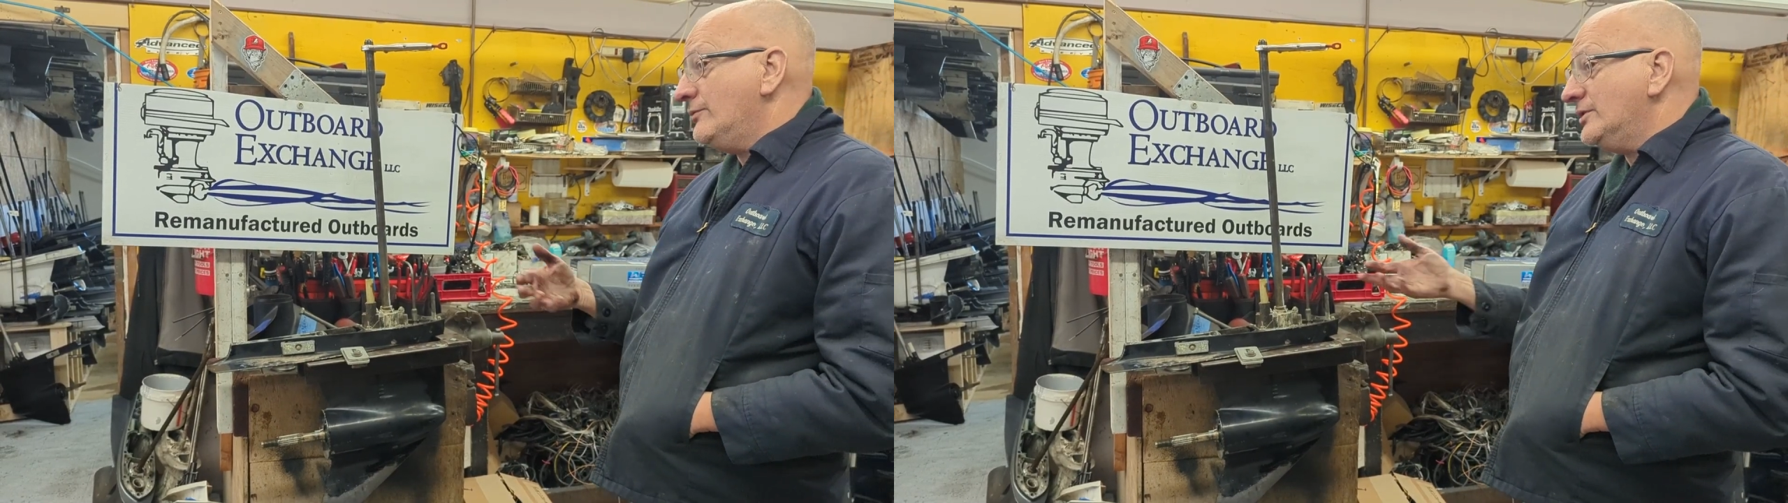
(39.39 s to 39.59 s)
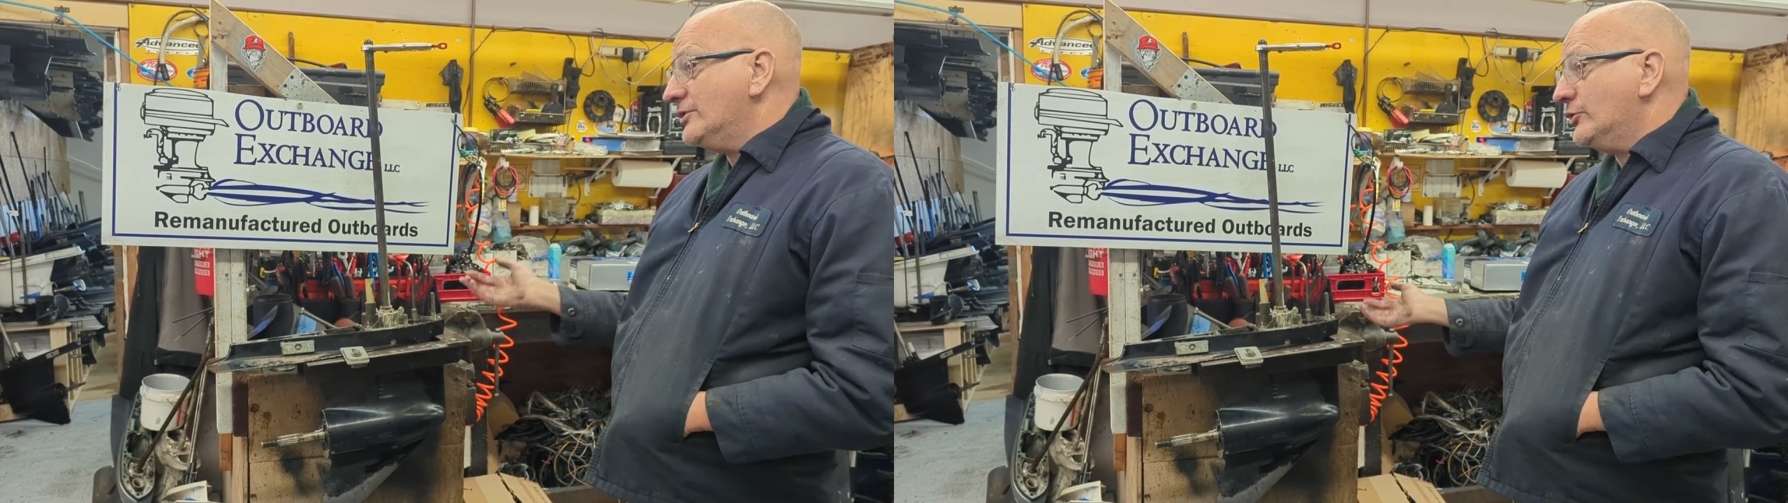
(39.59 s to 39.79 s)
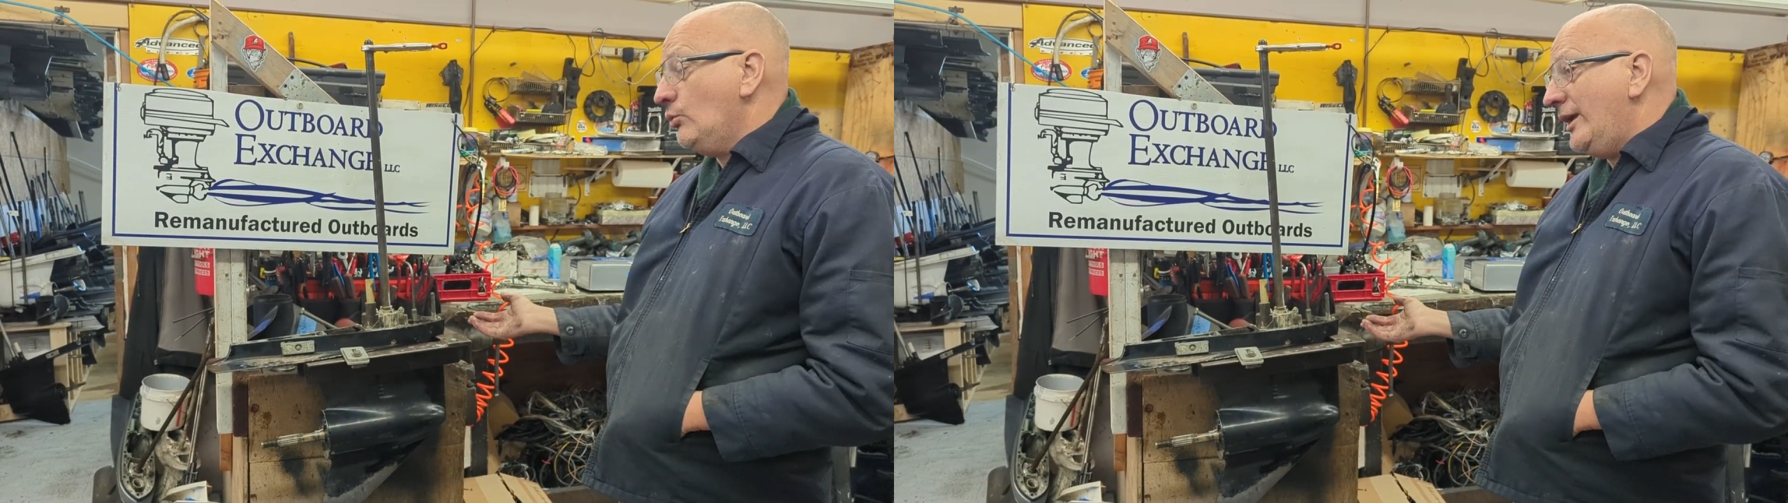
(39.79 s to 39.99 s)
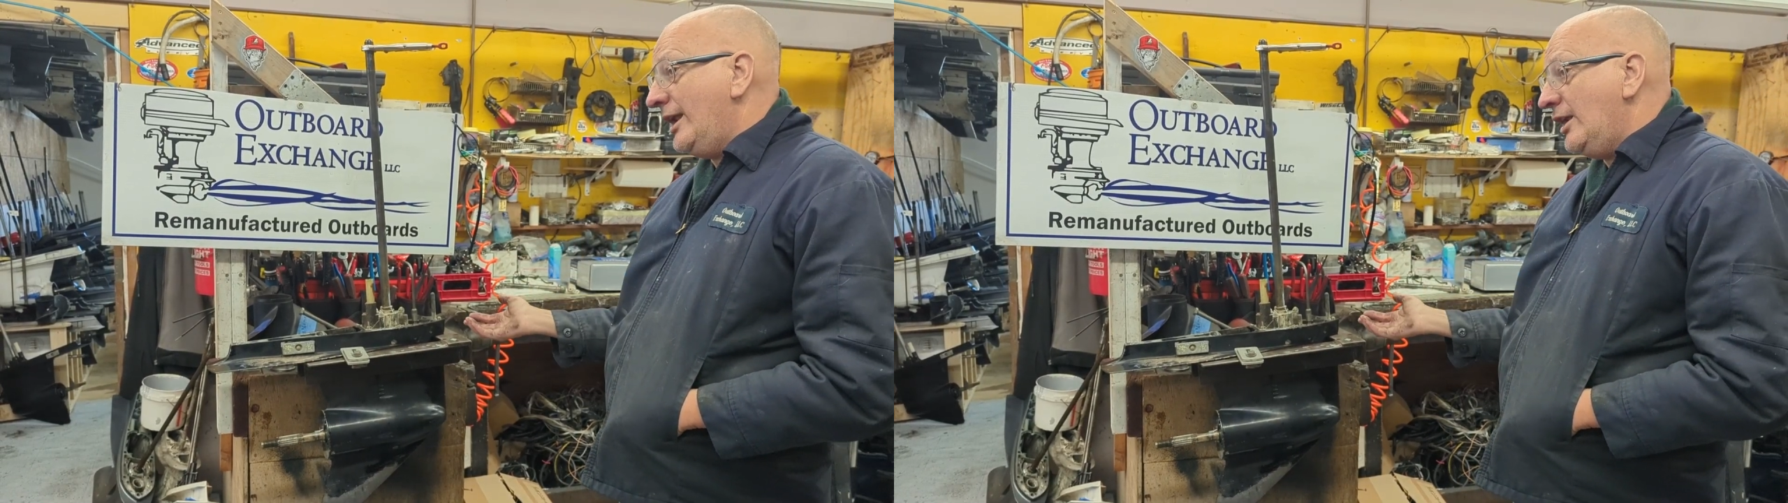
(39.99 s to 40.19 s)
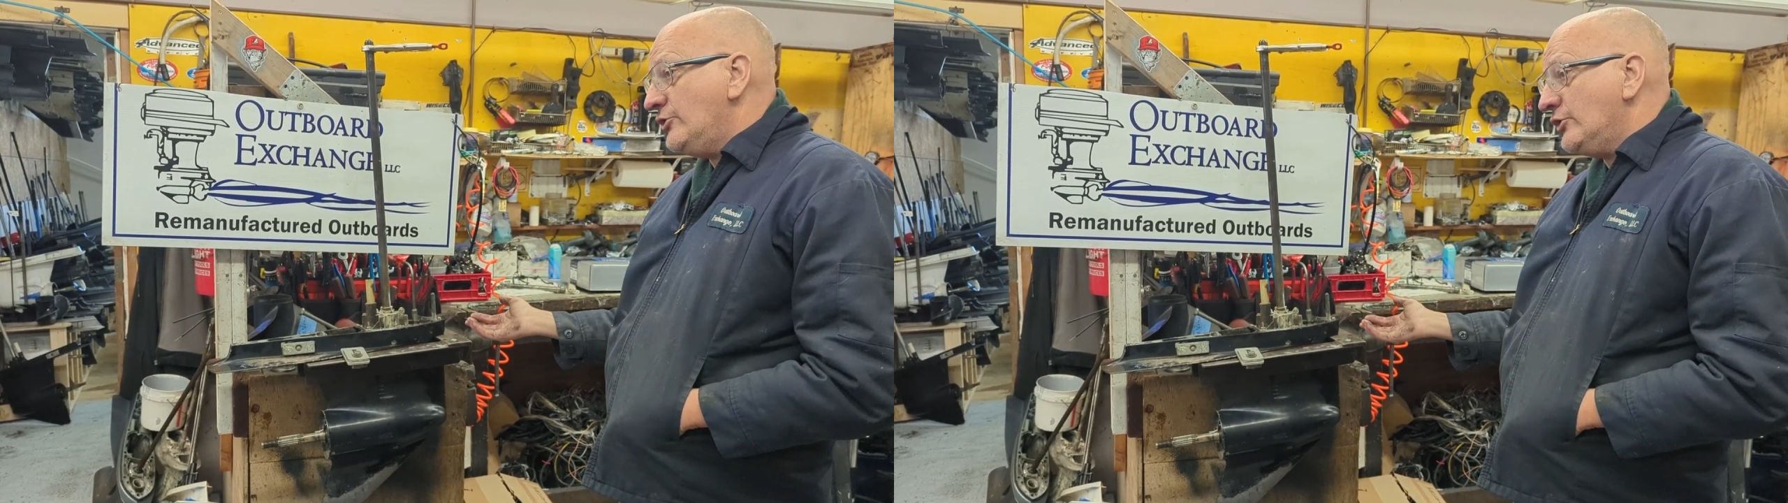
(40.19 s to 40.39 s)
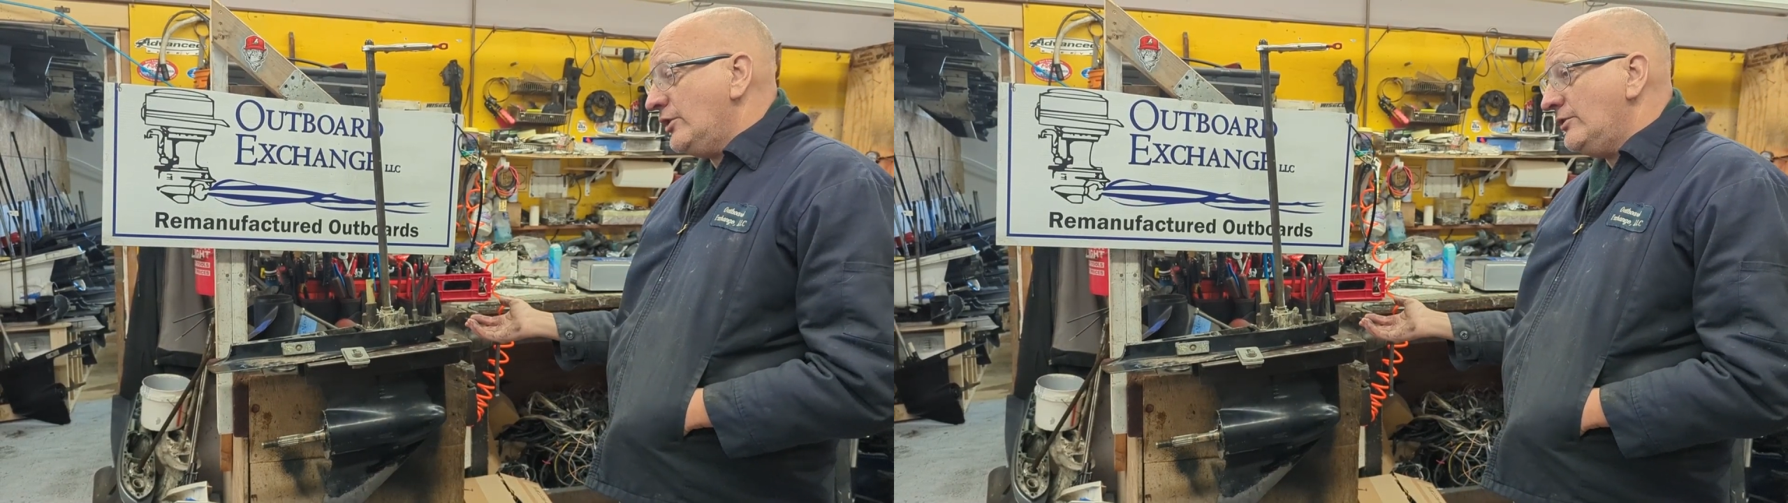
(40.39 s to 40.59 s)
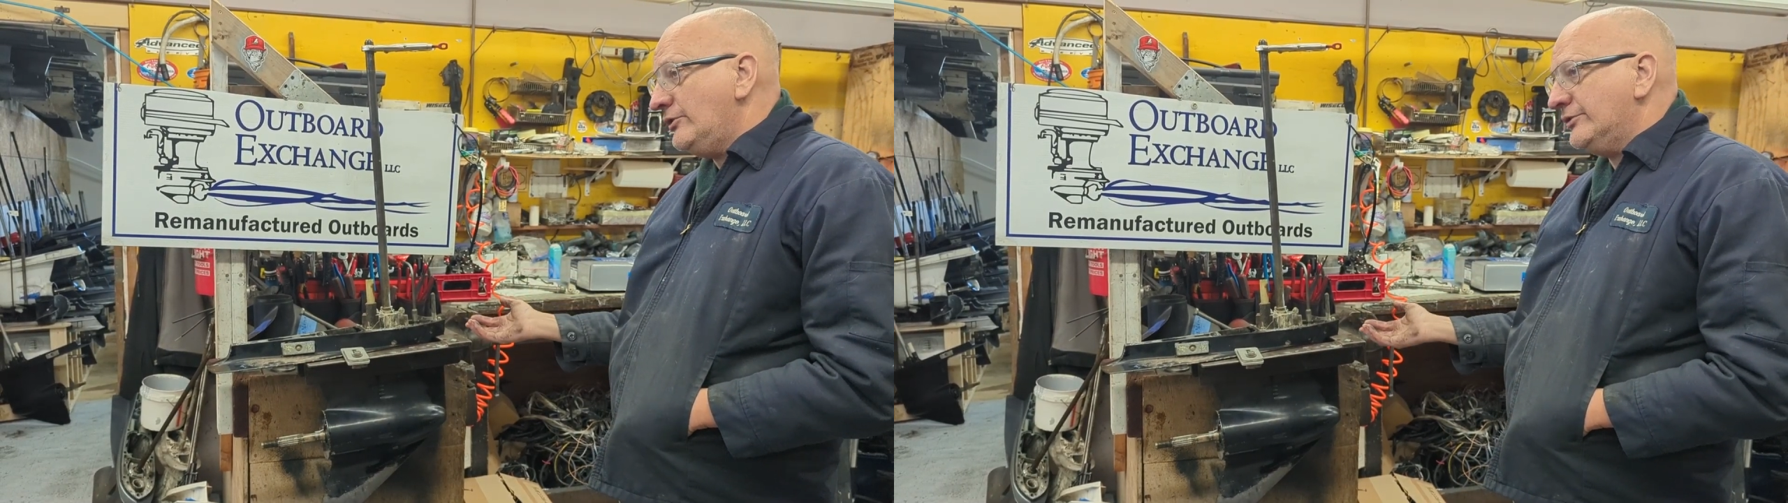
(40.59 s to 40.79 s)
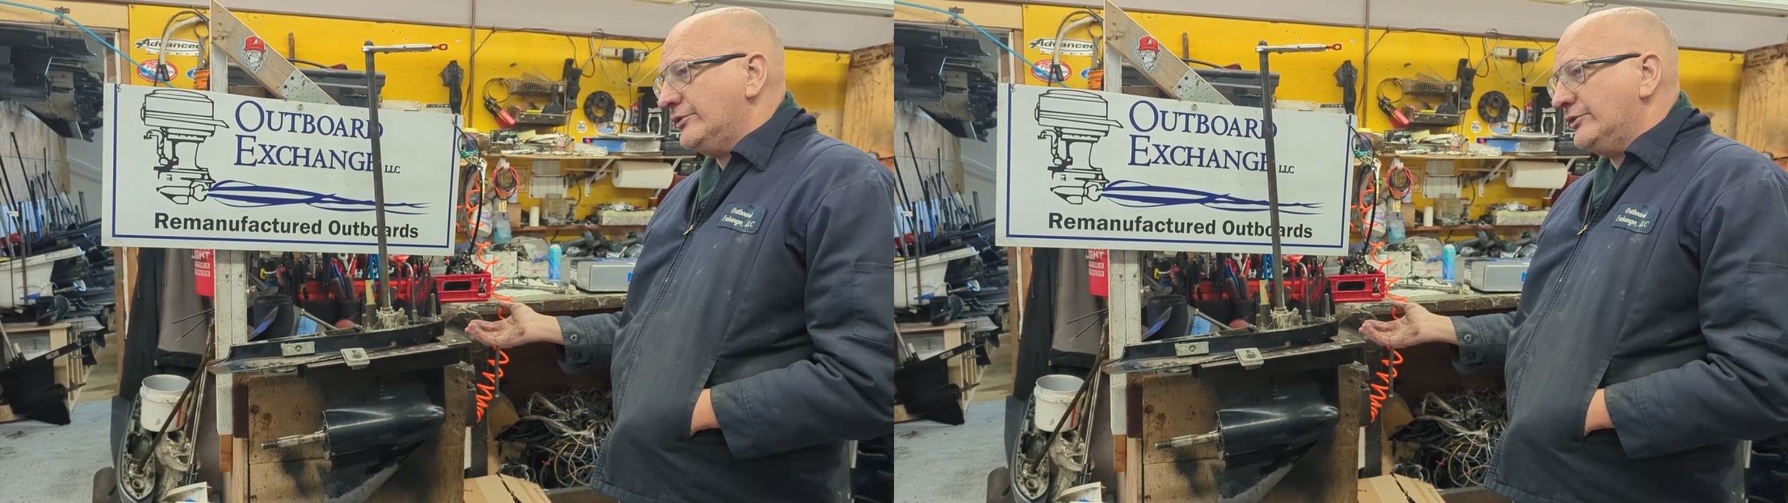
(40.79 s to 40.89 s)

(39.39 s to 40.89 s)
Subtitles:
if it's twin engines.